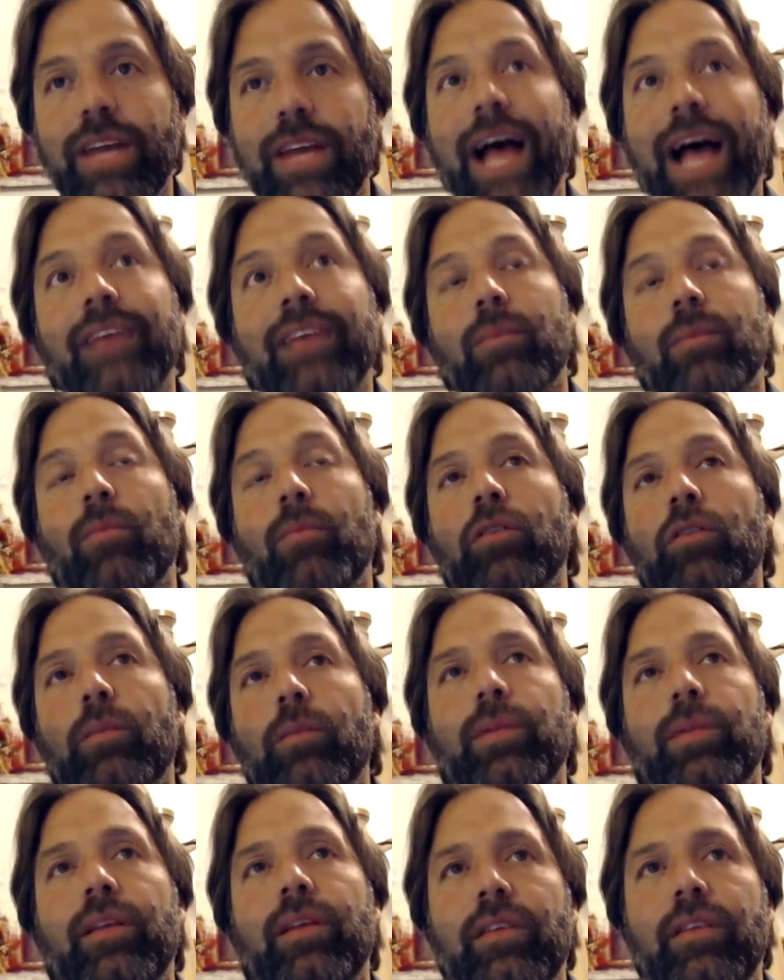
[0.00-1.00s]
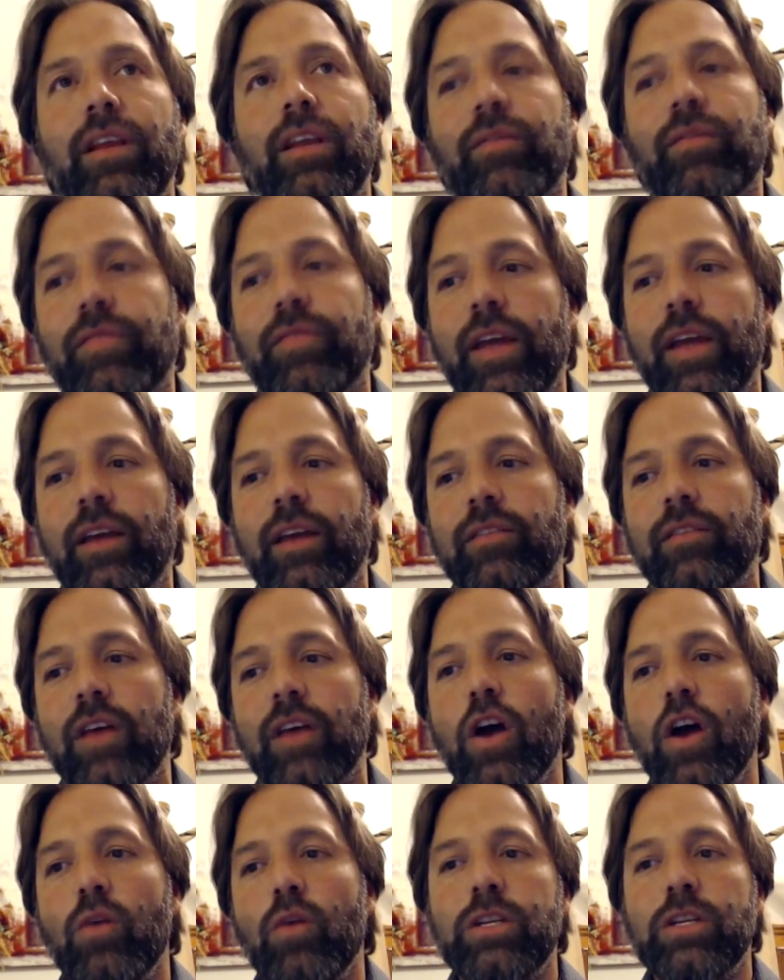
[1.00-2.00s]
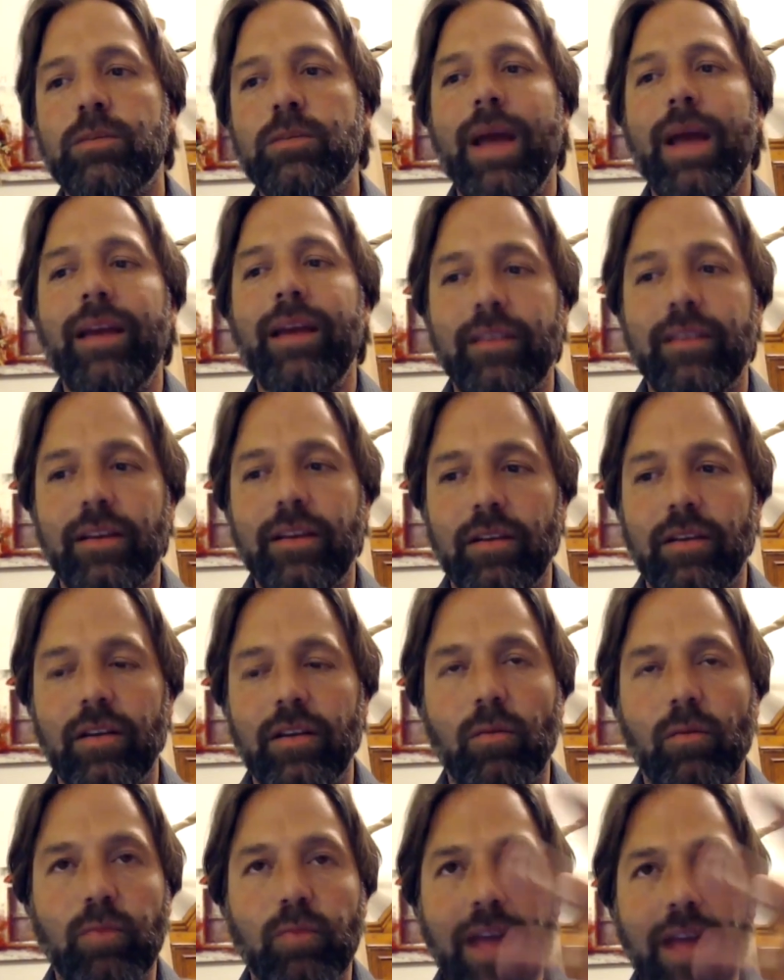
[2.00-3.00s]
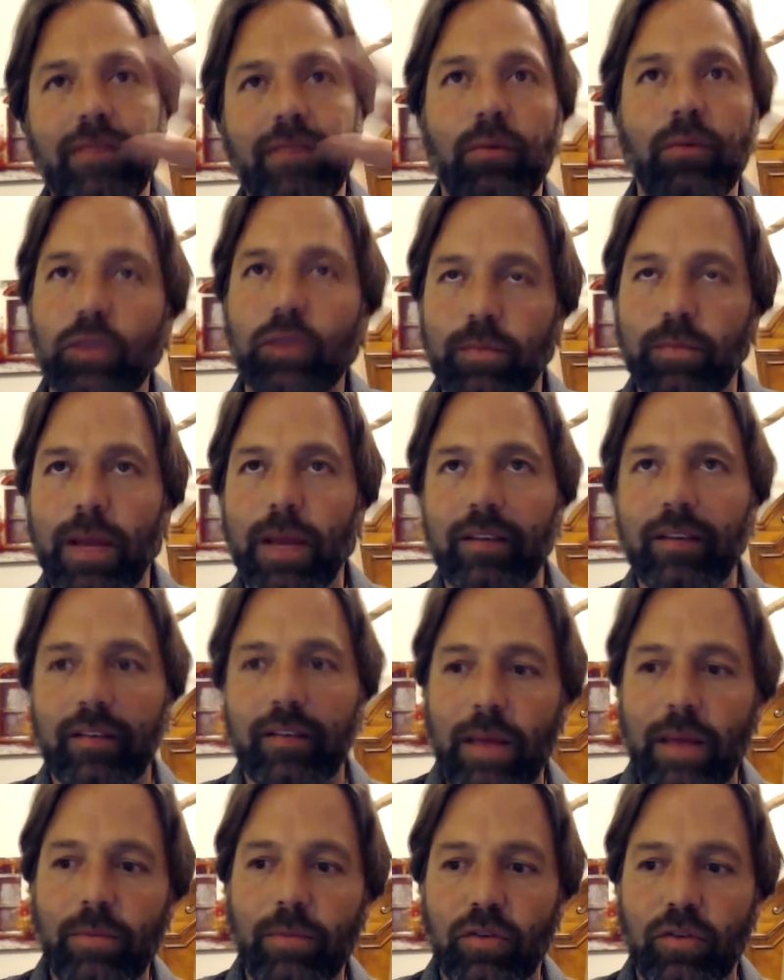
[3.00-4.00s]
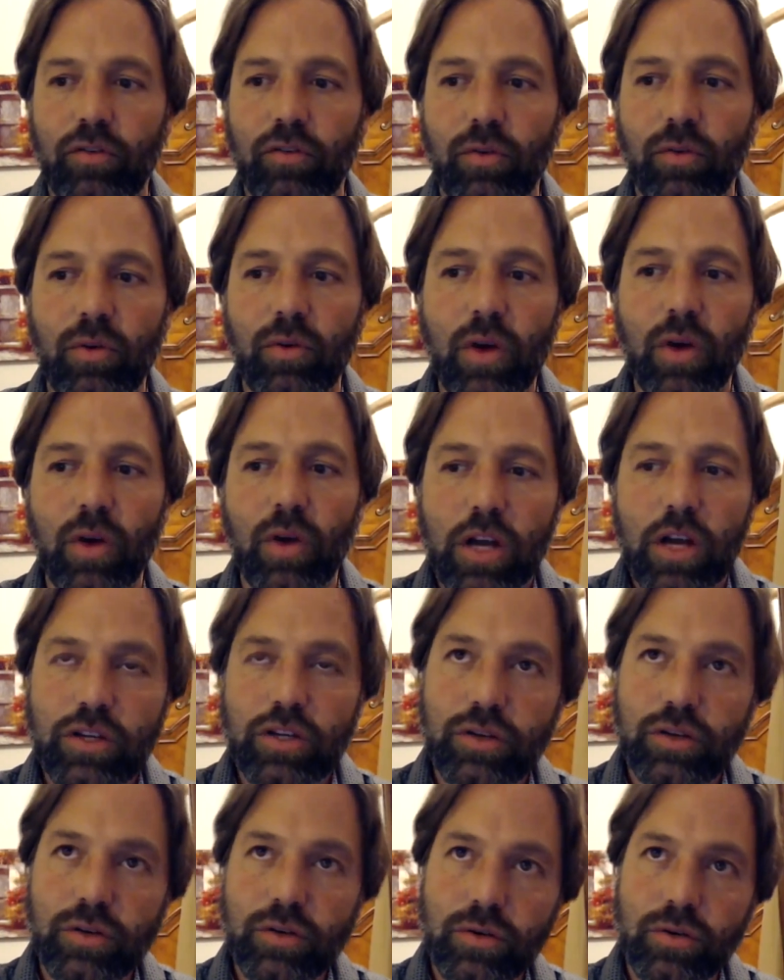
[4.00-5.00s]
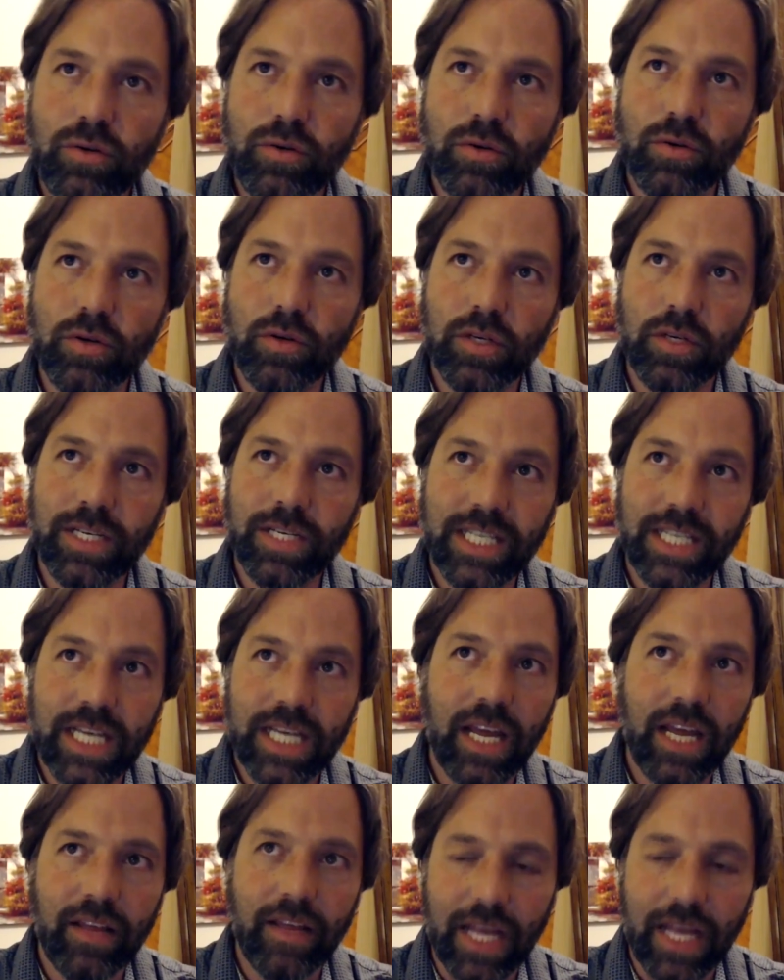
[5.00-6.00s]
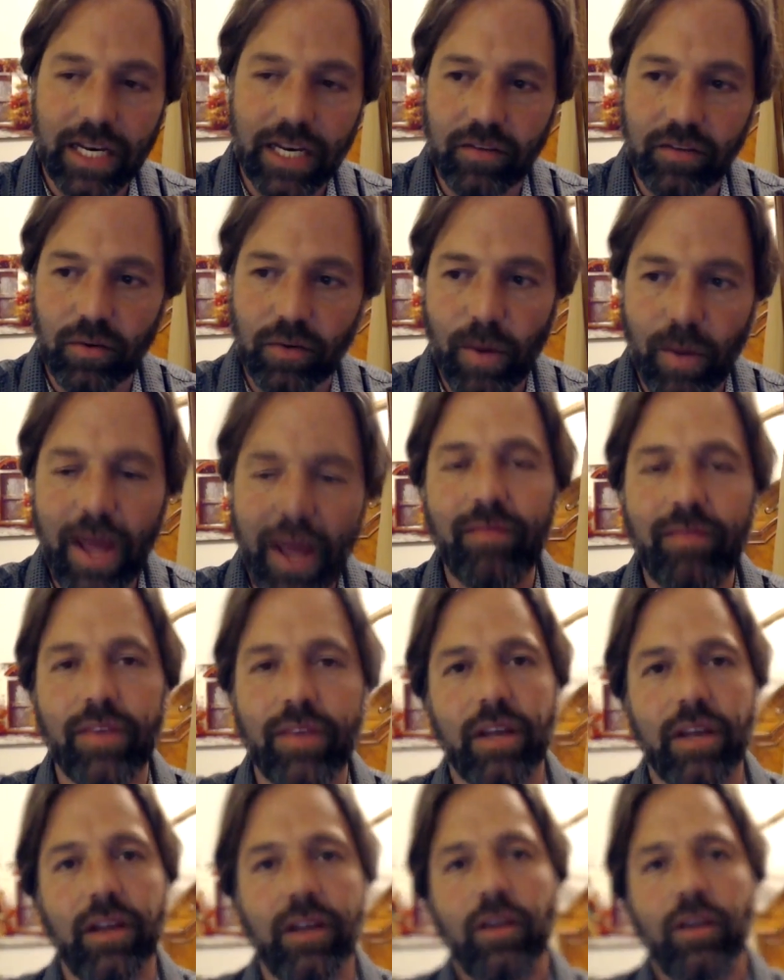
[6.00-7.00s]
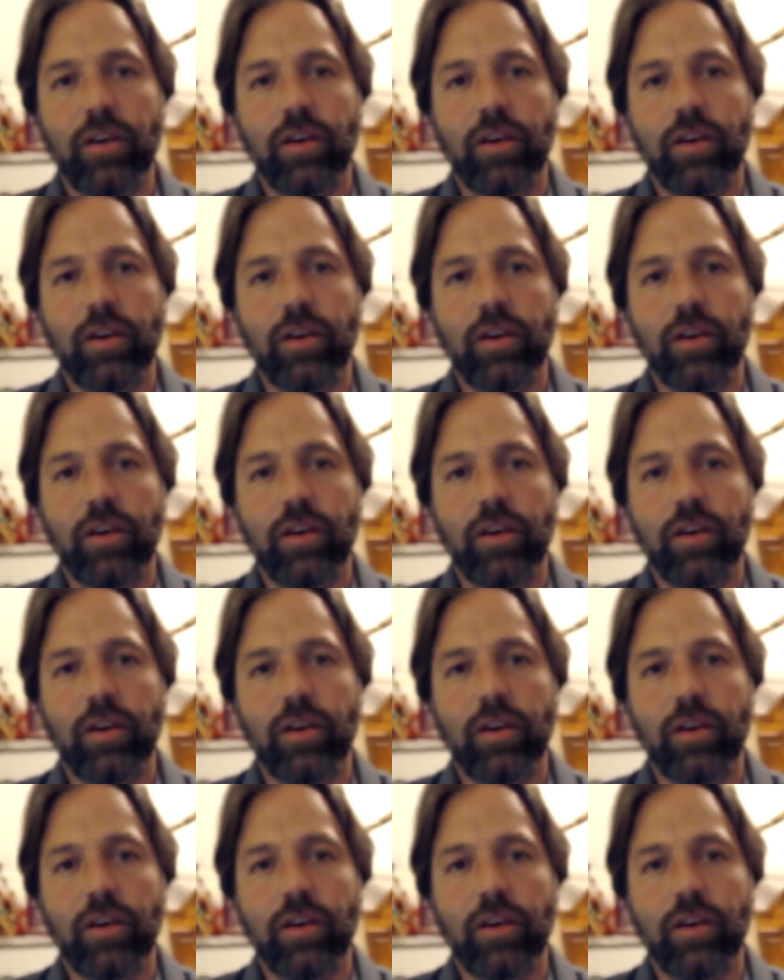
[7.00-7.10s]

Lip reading: has a multiplicity of things which makes it a raven, which makes us able to see that it's a raven.